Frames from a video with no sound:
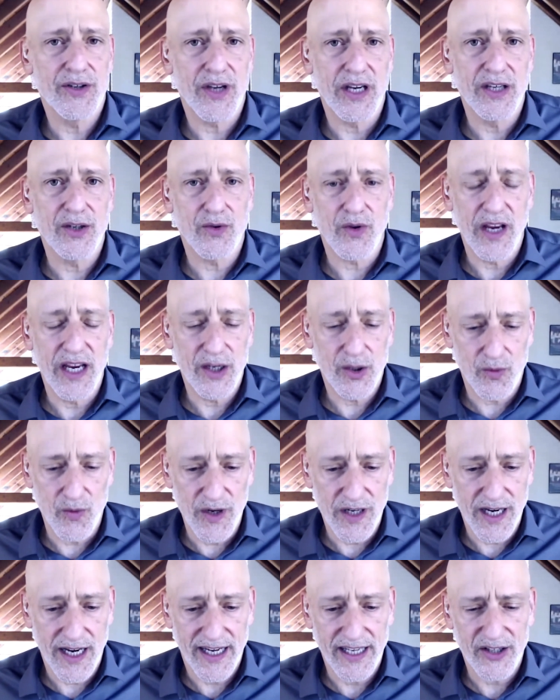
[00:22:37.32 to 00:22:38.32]
is
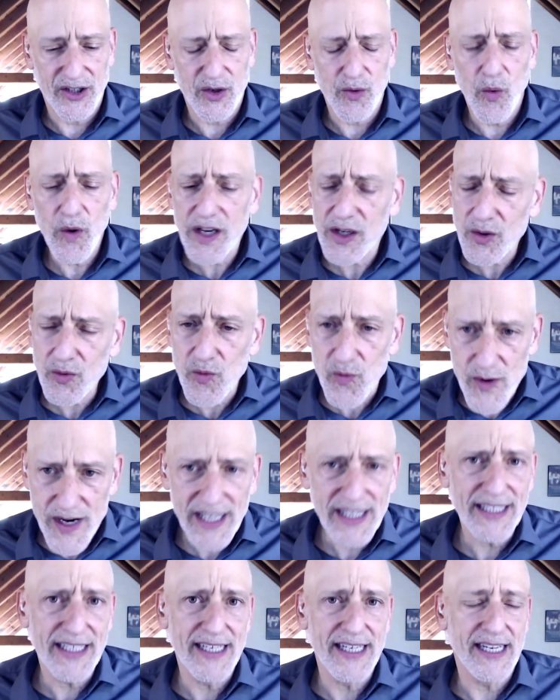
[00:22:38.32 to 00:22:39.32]
ridiculous. And what
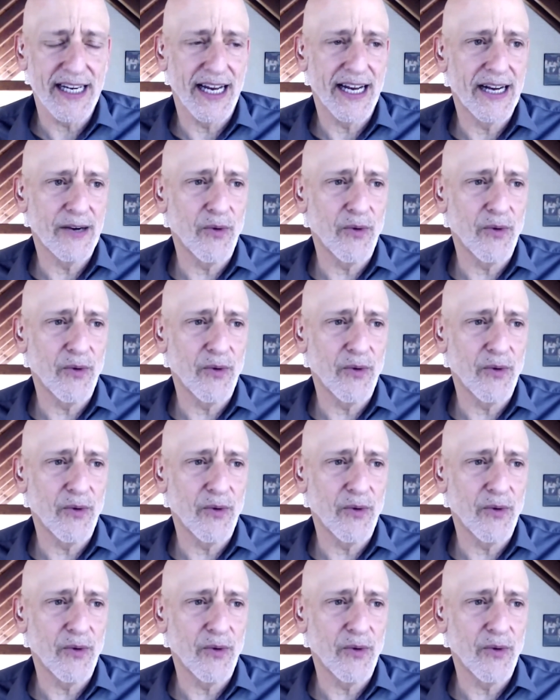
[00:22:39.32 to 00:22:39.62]
really